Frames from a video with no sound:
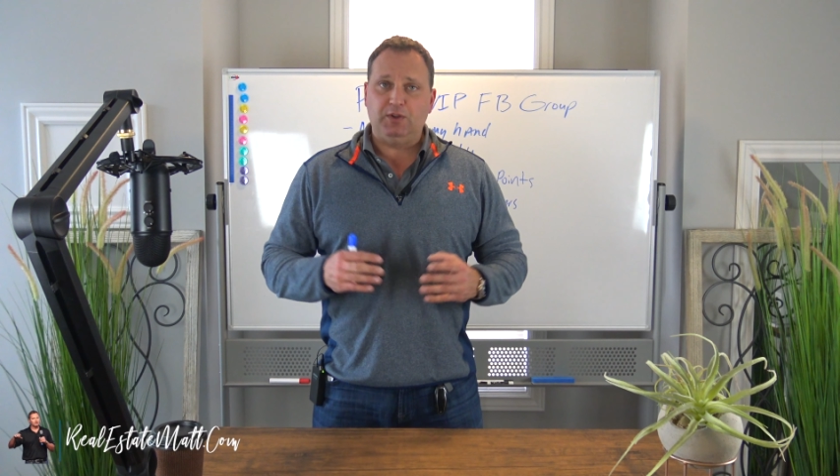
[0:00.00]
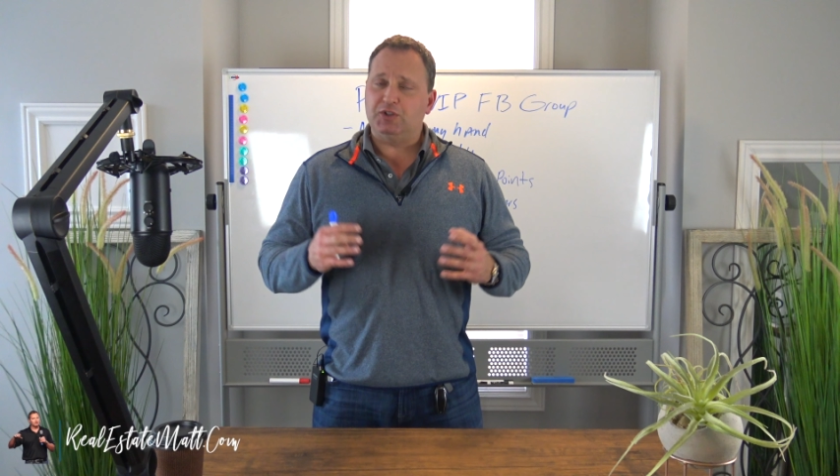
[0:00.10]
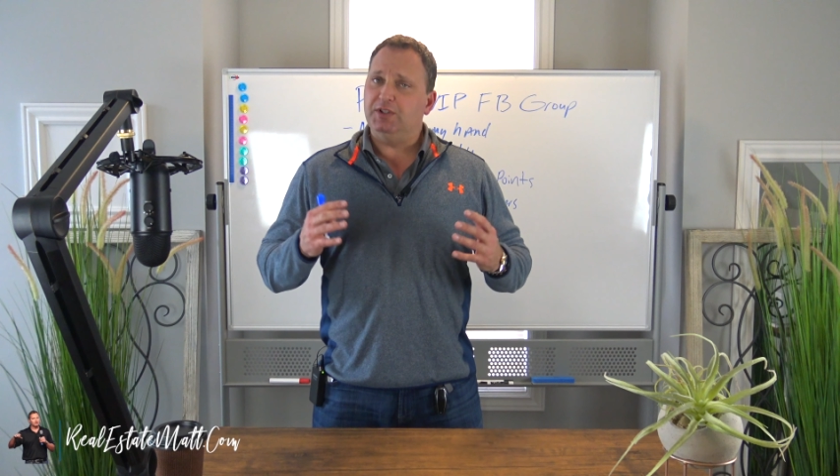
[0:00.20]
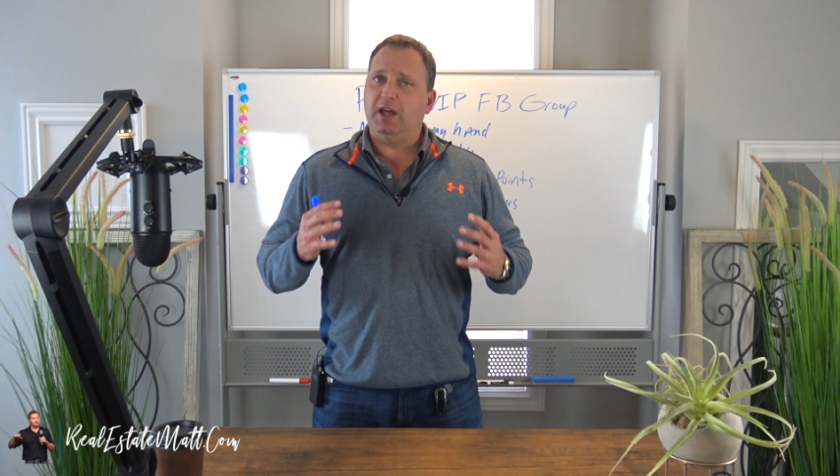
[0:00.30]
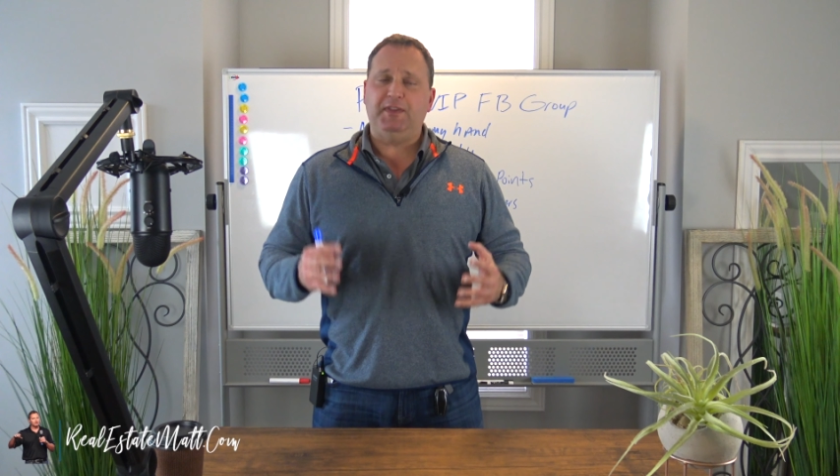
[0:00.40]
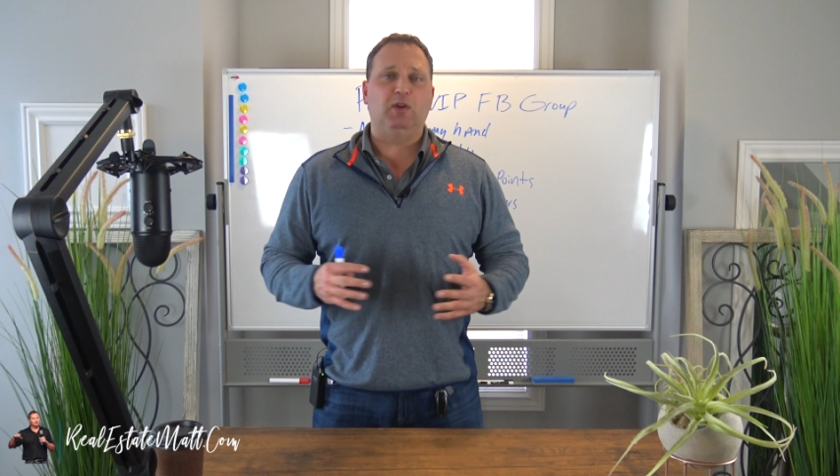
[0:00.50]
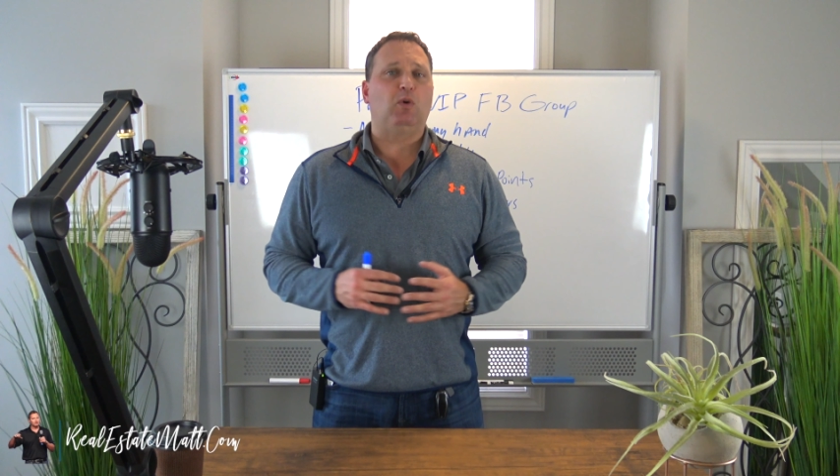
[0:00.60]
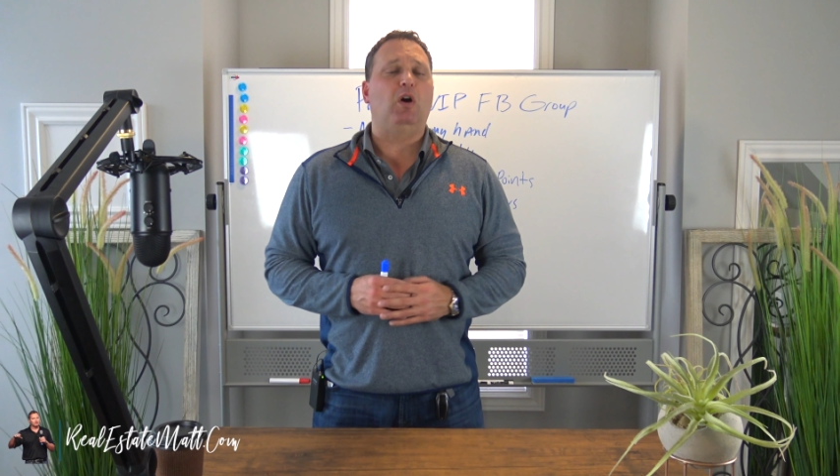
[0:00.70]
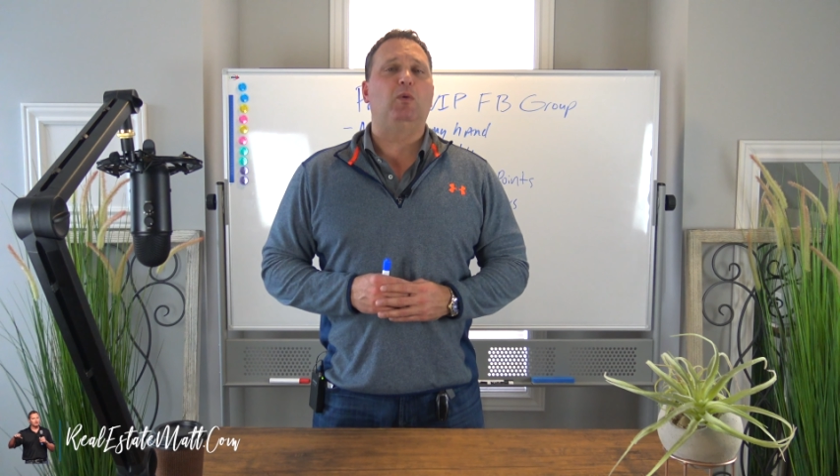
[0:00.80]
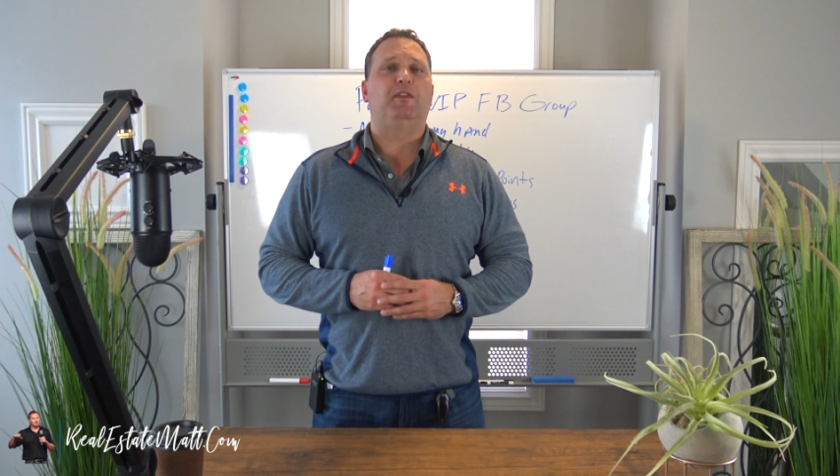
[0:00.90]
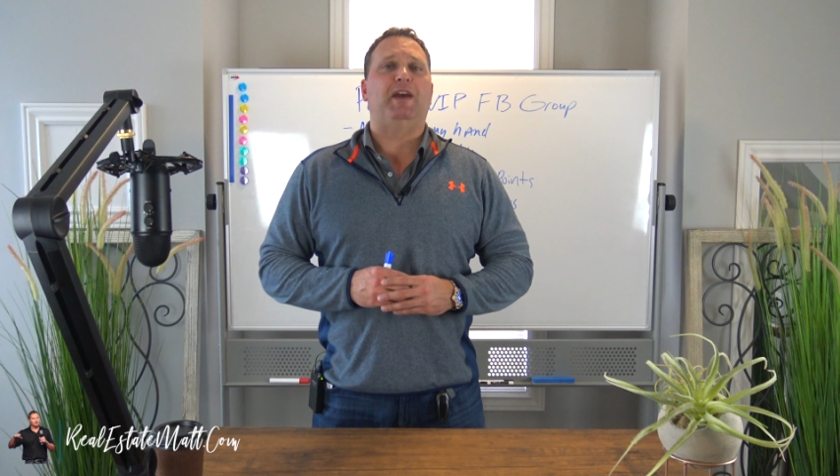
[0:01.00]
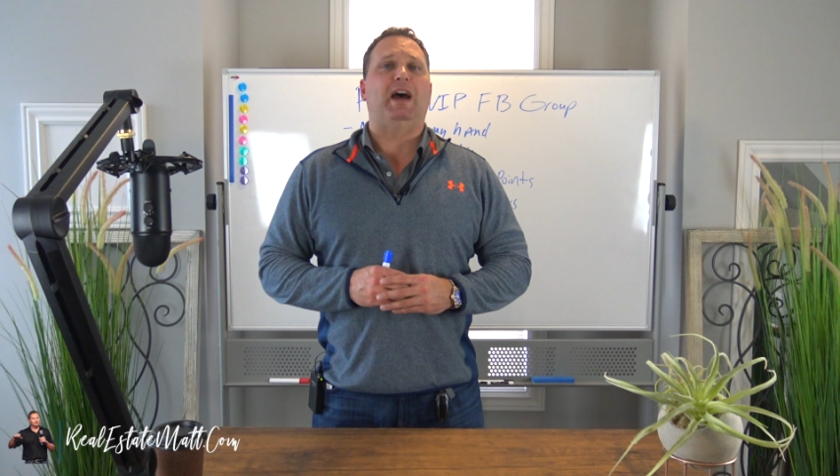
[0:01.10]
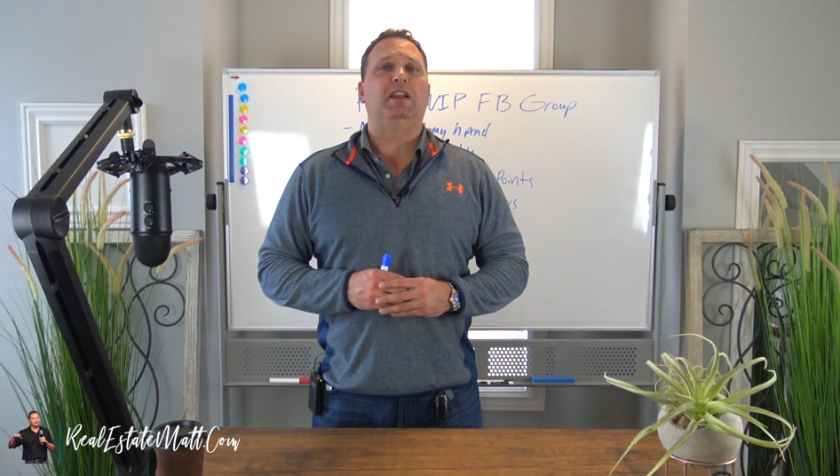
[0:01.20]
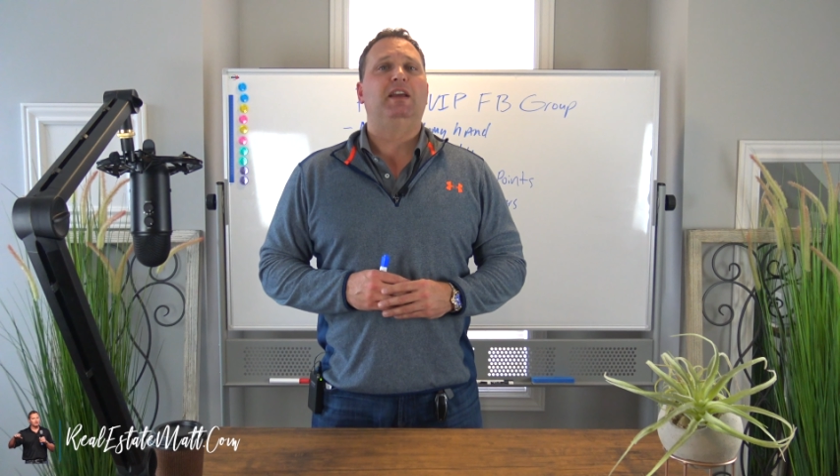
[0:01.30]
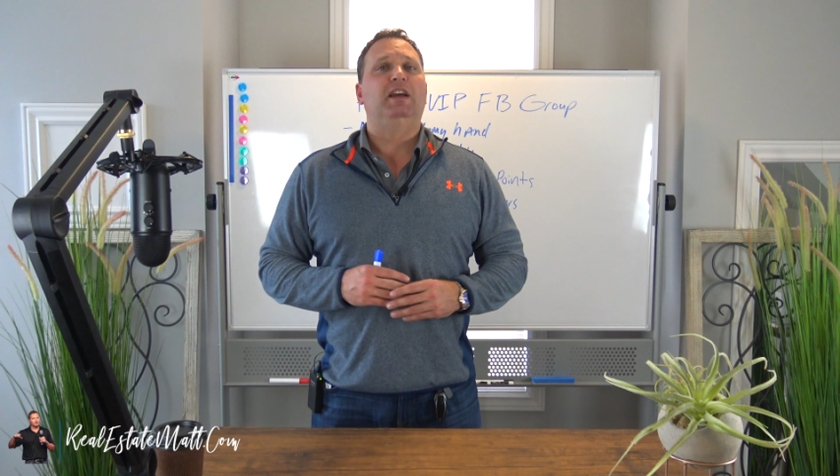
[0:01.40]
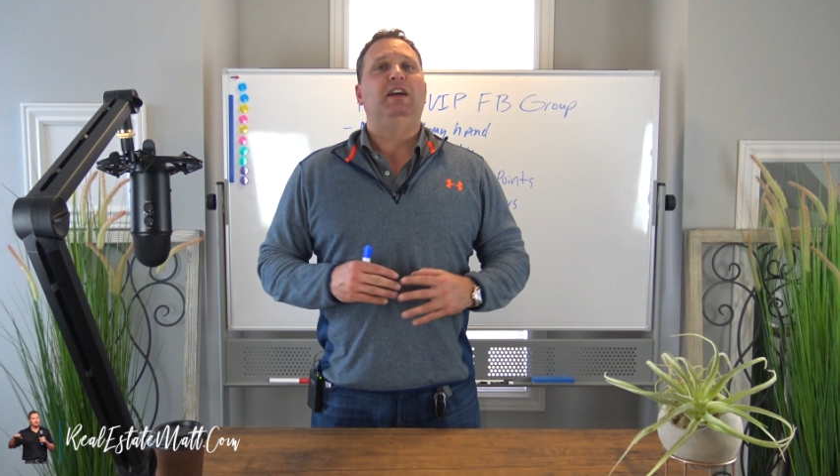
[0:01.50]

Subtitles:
There's nothing wrong with that.